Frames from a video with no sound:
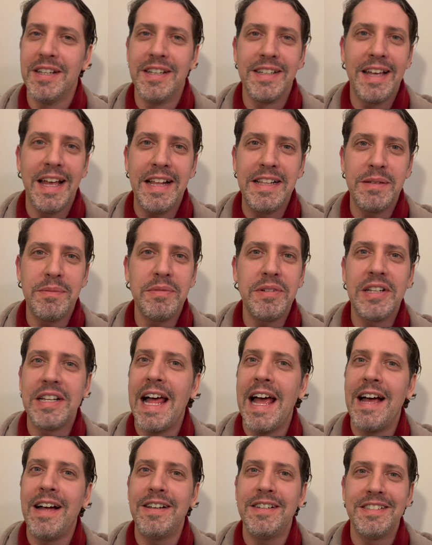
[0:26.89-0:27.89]
get some
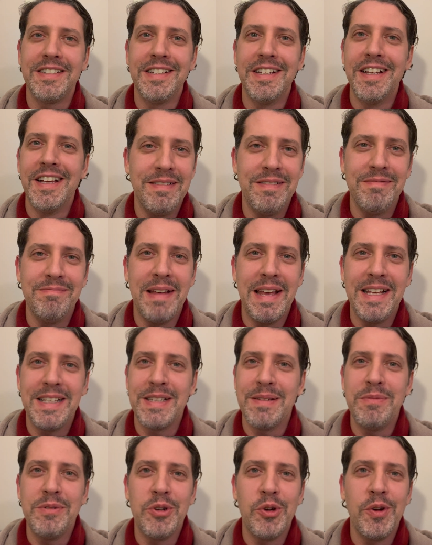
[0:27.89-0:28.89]
clout, make
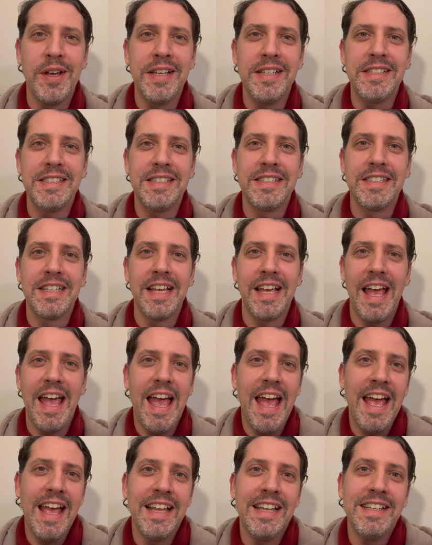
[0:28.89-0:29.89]
some noise,
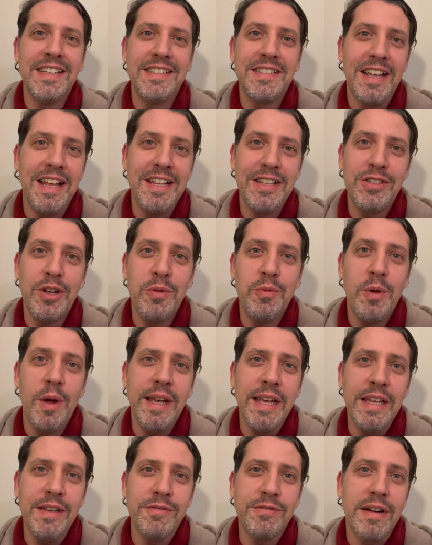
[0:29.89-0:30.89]
and it's not
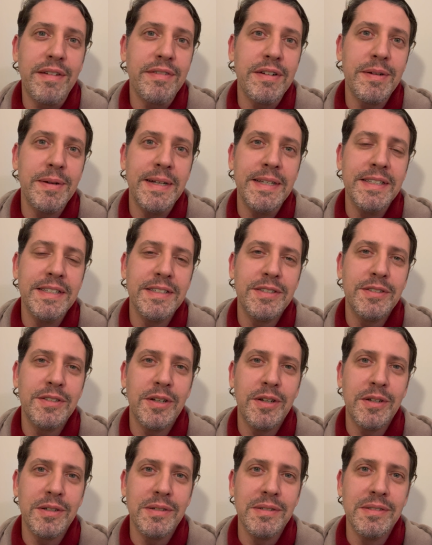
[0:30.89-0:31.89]
working for everyone.
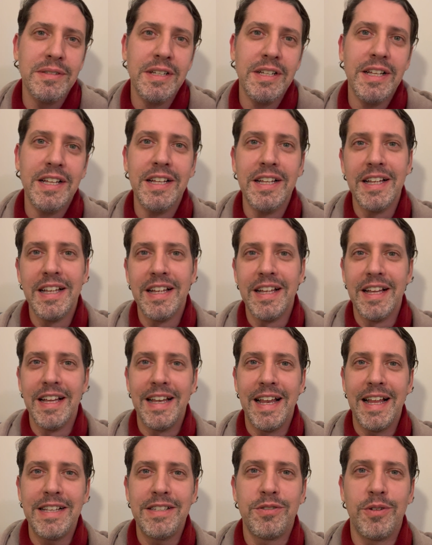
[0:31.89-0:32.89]
So
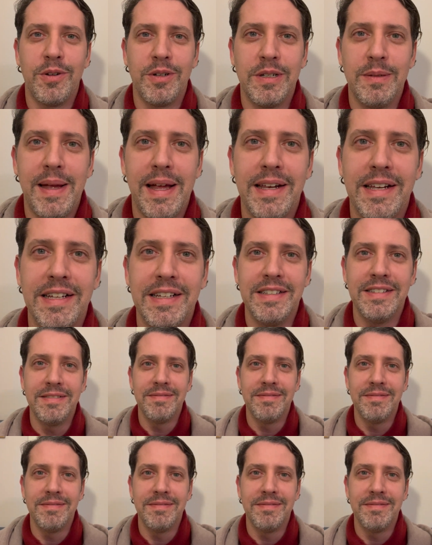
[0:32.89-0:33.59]
let's talk about it.